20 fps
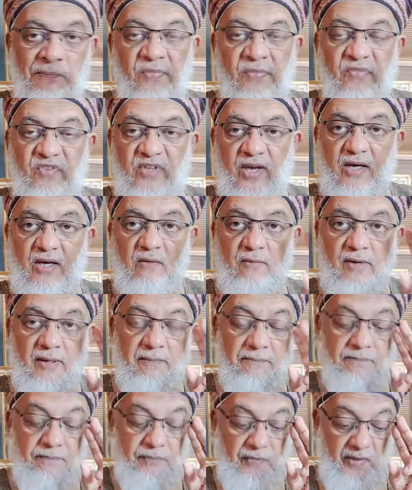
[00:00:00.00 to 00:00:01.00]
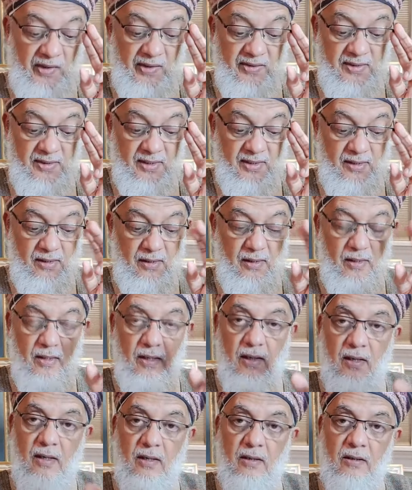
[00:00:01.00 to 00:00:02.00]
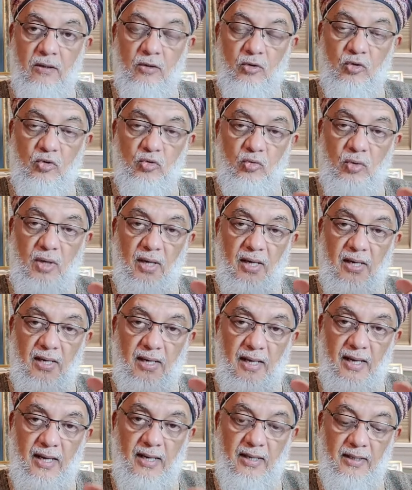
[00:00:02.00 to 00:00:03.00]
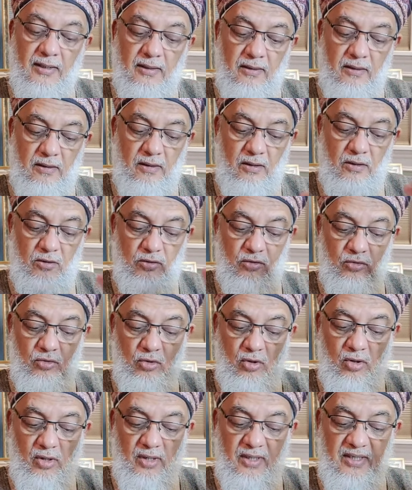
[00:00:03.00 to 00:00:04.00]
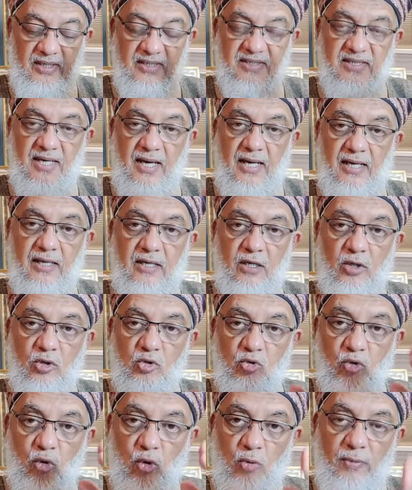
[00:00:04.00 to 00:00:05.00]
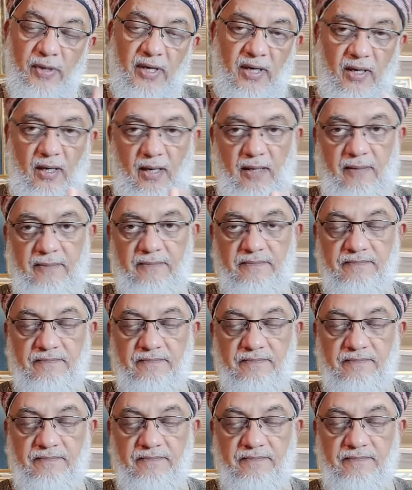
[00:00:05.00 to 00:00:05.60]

Second one, he said, learn to align your desire to obey Allah.